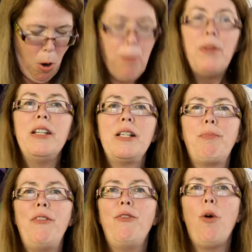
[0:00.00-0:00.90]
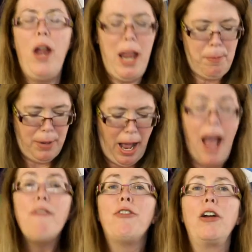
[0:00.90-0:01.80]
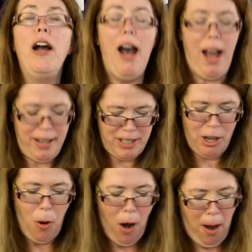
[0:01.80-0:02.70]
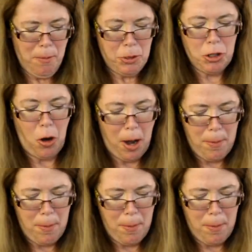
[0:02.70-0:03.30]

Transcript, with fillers: opened this beforehand, but I forgot, so I'm sorry